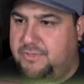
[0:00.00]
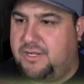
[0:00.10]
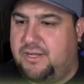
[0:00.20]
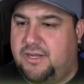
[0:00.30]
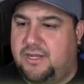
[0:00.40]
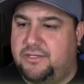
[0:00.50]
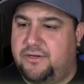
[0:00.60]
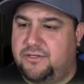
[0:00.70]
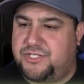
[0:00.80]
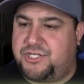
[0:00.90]
Oh,
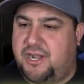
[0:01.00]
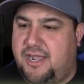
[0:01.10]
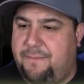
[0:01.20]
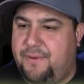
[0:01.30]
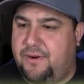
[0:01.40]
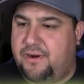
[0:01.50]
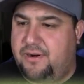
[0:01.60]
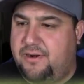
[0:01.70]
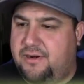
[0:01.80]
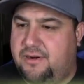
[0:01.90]
little
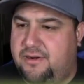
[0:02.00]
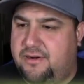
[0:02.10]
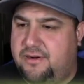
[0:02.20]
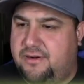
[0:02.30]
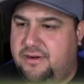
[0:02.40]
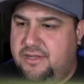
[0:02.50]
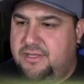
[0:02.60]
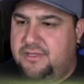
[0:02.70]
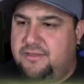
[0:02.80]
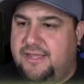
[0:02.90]
chopper.
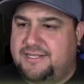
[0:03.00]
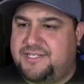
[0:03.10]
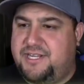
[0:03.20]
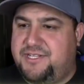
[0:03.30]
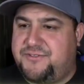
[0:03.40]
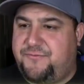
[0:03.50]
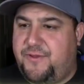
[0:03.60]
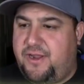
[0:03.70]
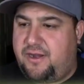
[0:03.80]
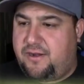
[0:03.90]
That stays
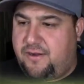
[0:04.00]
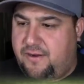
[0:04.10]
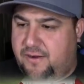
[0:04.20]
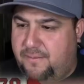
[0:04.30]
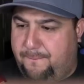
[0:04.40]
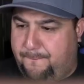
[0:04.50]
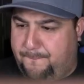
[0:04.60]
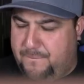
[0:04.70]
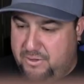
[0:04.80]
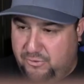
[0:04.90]
fair.
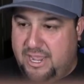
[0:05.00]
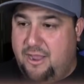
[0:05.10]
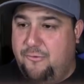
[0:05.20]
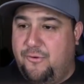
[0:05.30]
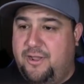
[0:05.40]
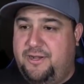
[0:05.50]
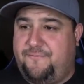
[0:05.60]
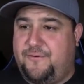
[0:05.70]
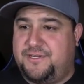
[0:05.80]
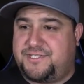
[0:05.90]
And we outrun
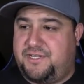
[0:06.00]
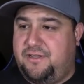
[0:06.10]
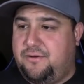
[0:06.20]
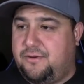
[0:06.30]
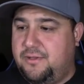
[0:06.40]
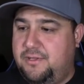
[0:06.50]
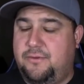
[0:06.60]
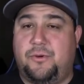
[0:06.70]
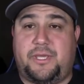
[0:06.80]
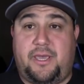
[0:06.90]
it for a single.
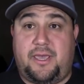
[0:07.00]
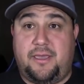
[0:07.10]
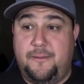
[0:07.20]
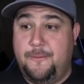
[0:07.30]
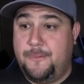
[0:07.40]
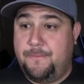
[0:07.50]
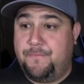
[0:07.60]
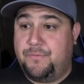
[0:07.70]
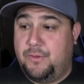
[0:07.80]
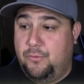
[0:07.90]
Okay.
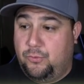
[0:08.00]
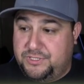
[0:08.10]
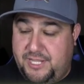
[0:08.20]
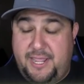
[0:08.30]
We'll